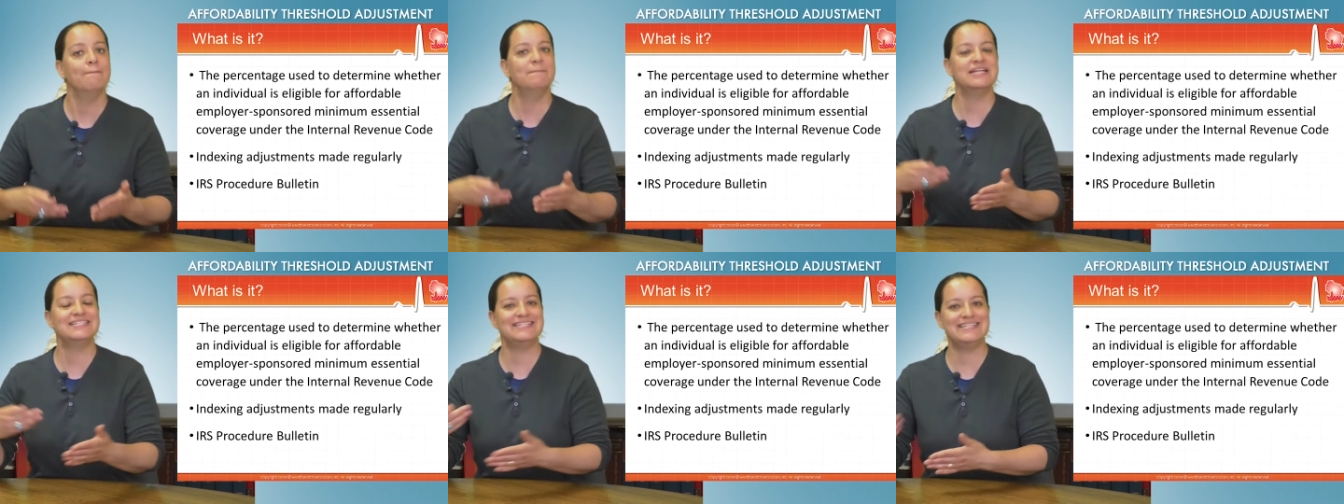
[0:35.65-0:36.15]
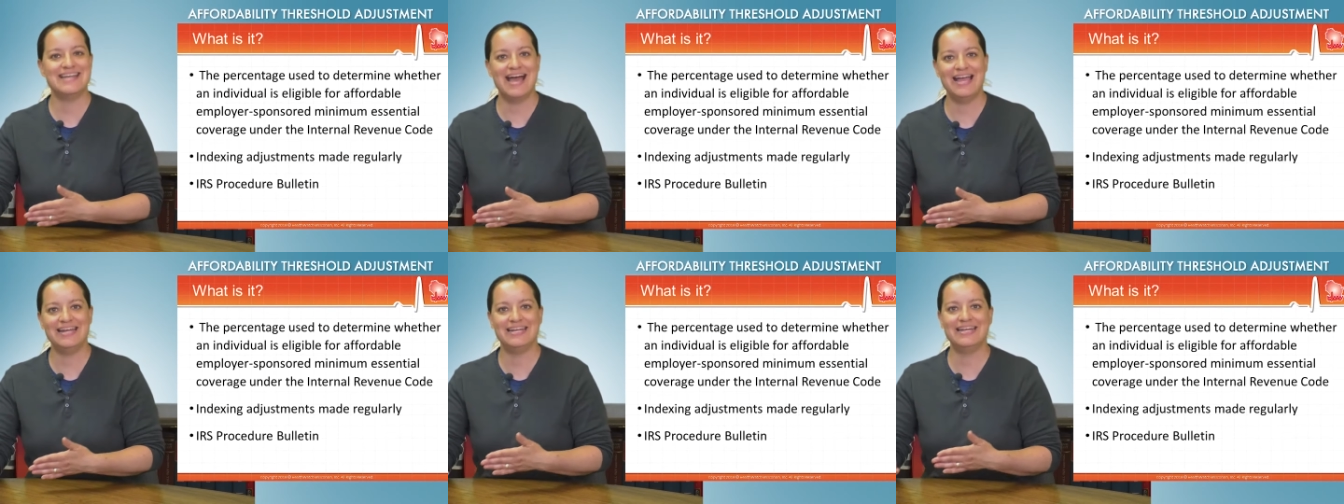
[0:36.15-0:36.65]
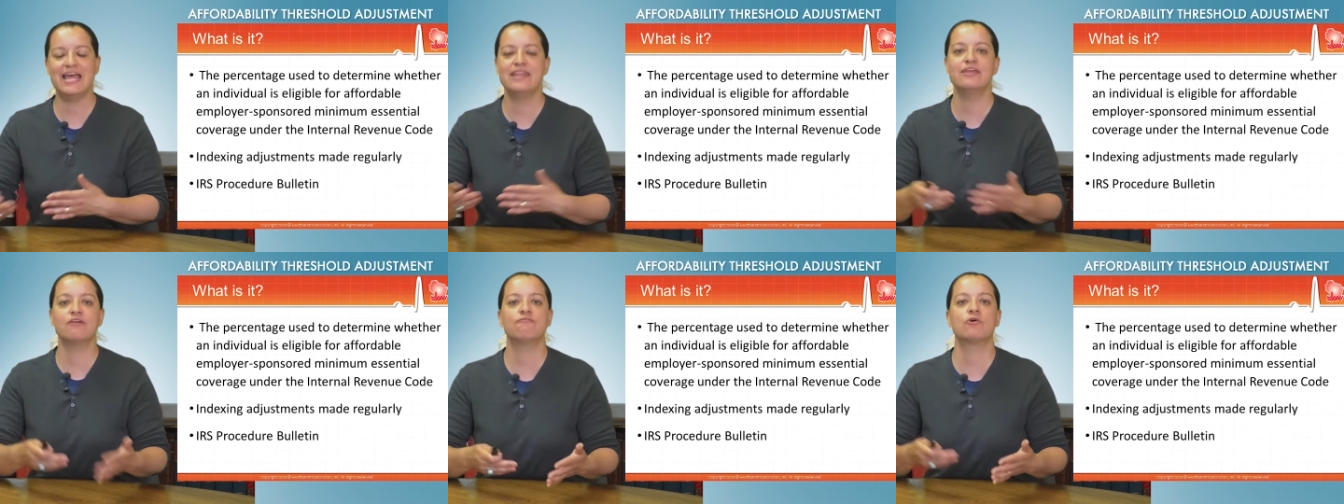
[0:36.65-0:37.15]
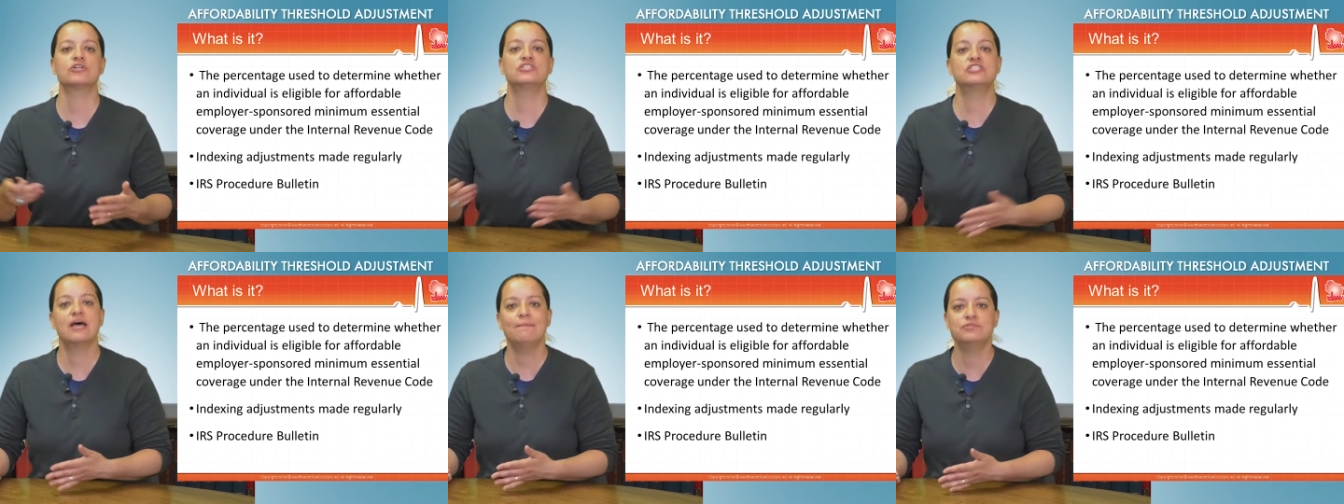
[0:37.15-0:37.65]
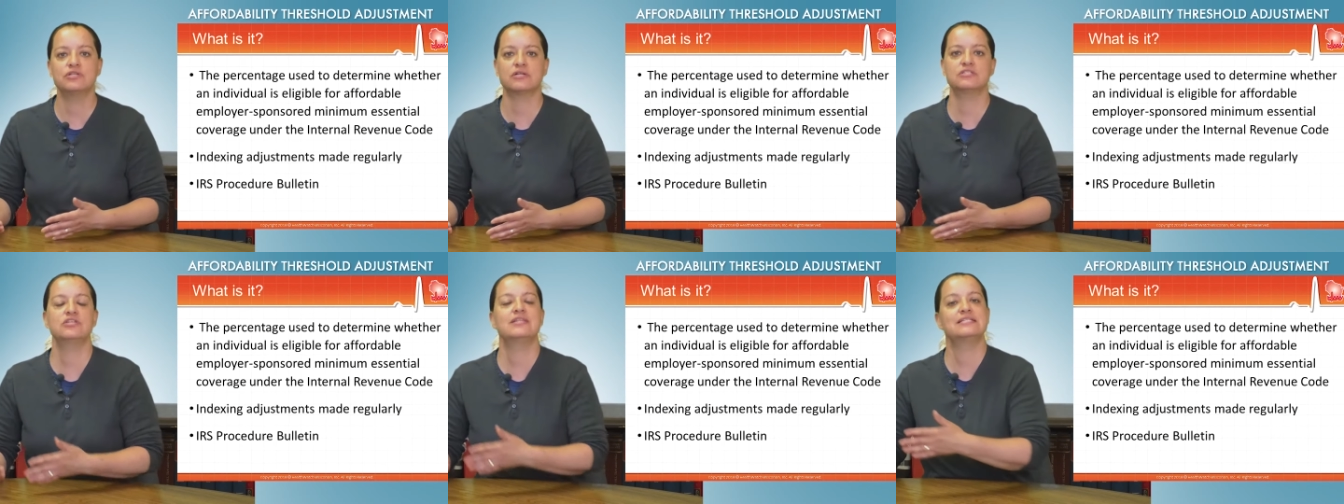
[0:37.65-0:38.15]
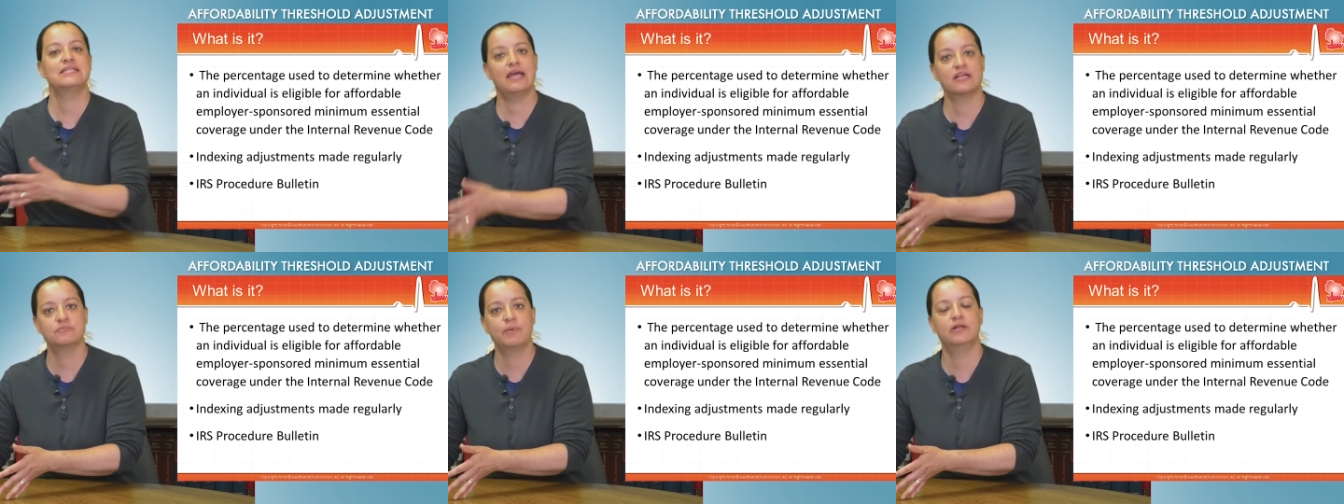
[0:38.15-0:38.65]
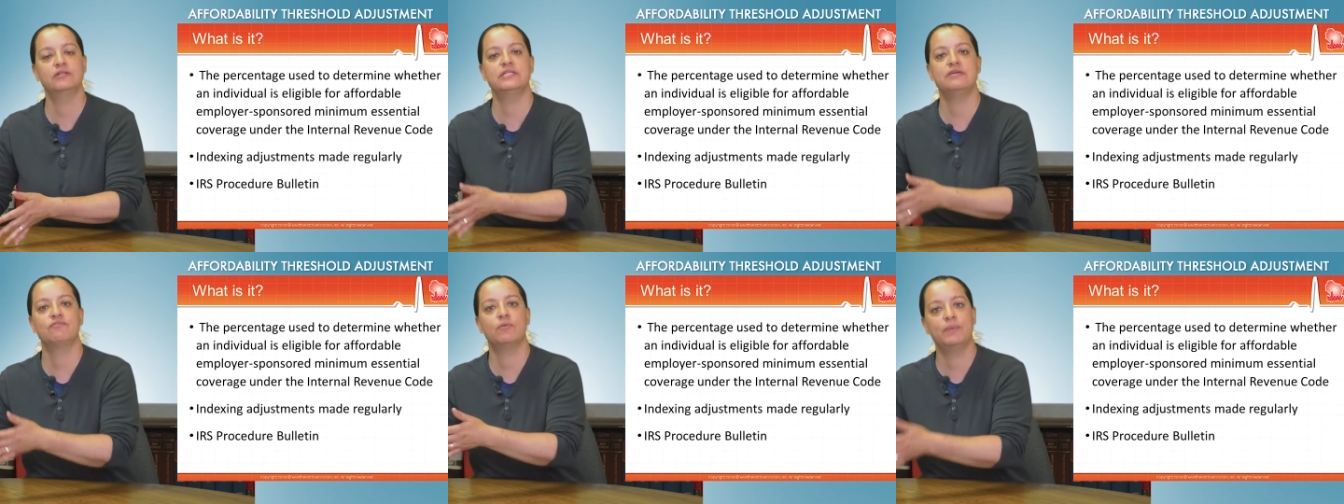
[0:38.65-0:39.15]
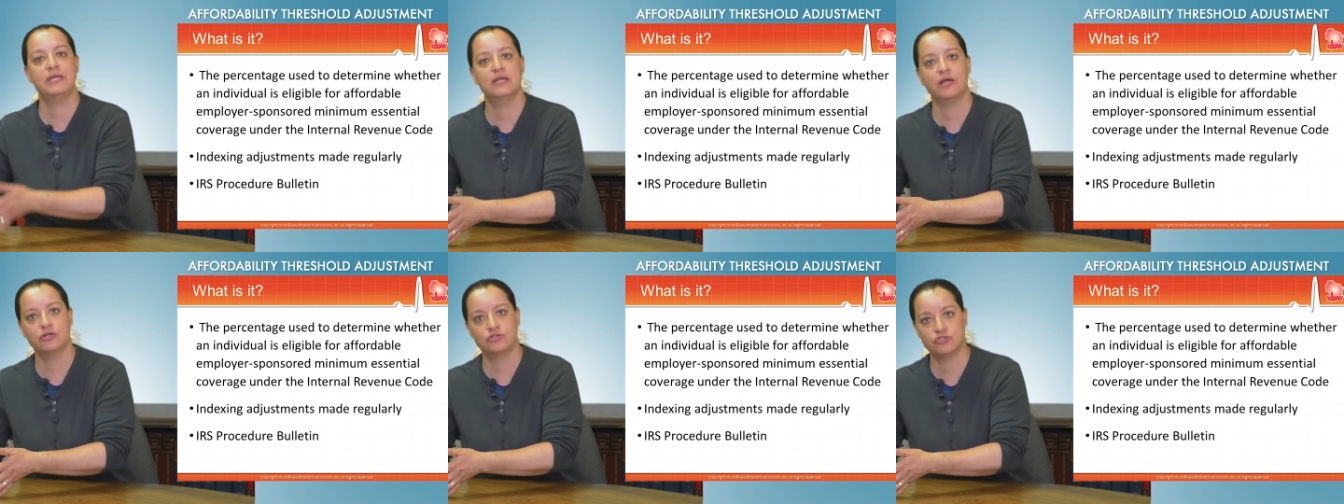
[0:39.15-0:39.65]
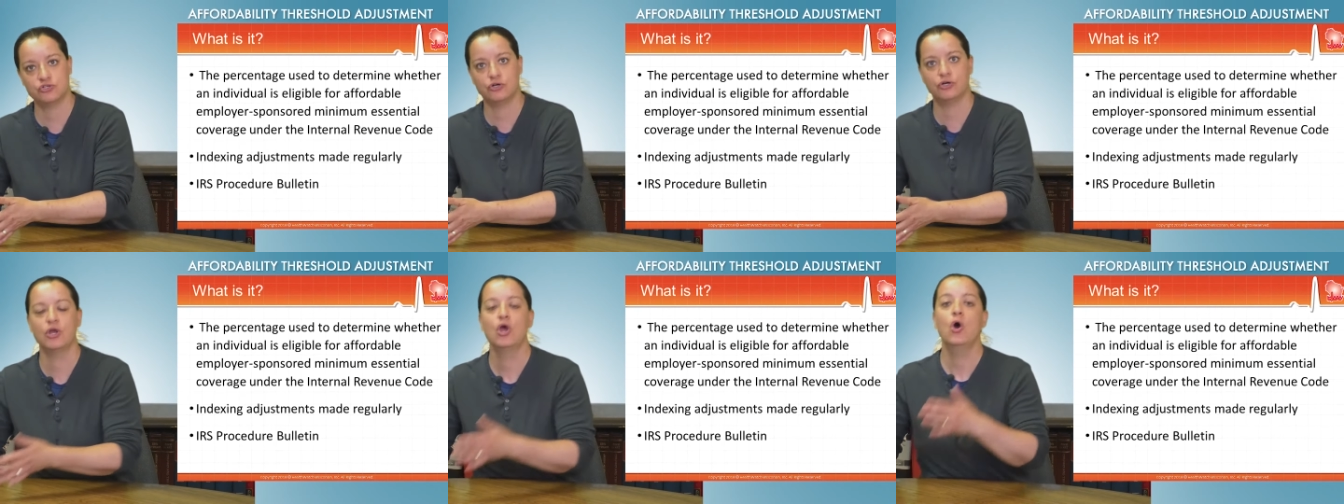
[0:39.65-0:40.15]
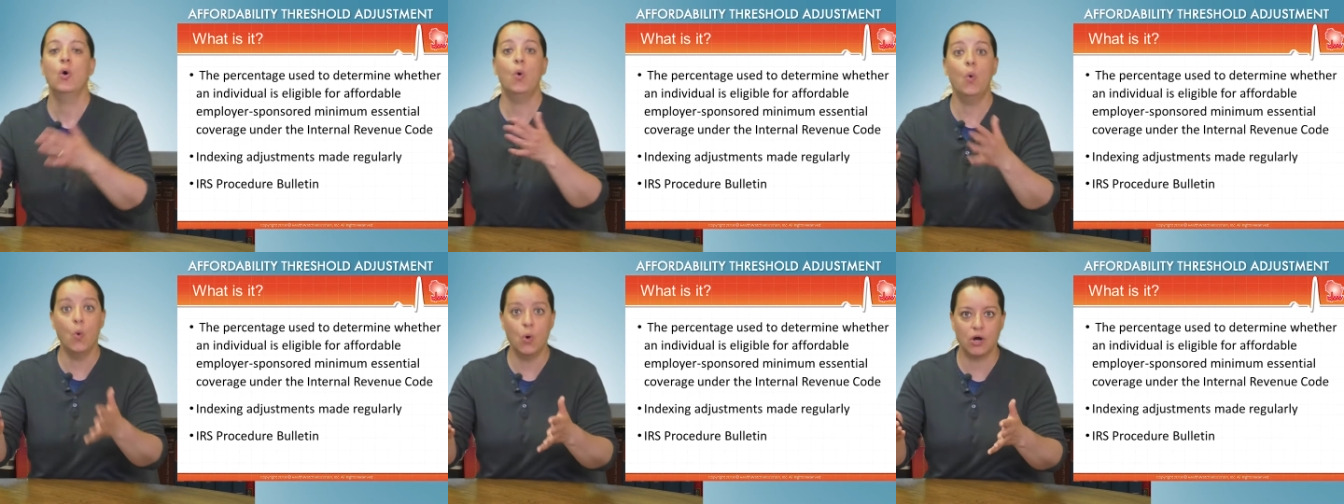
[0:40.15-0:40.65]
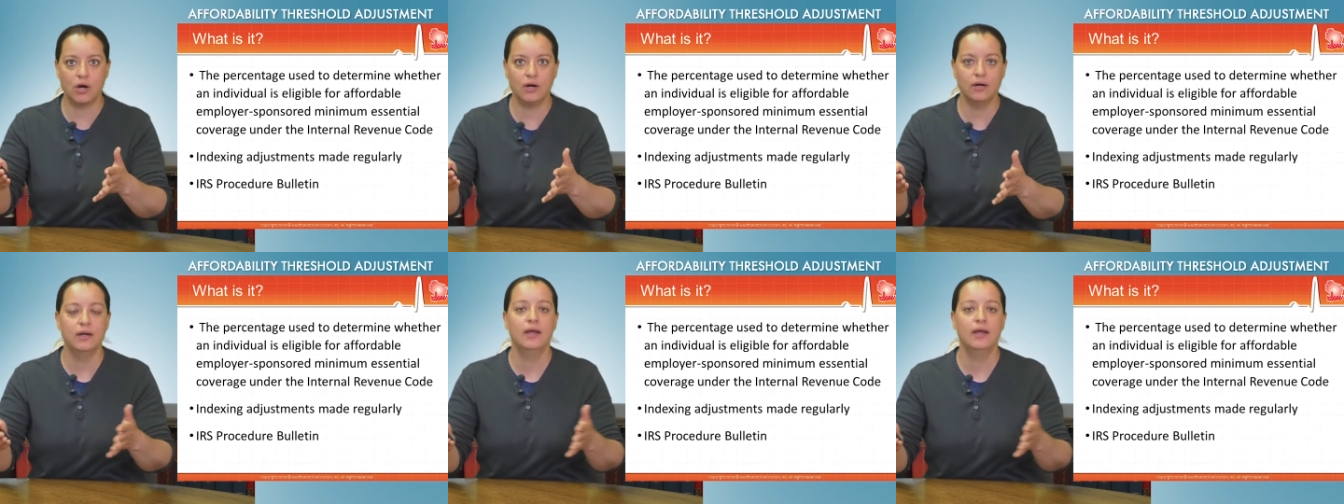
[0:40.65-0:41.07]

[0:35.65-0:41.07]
but denied it and therefore subject to the tax penalty for being uninsured. Or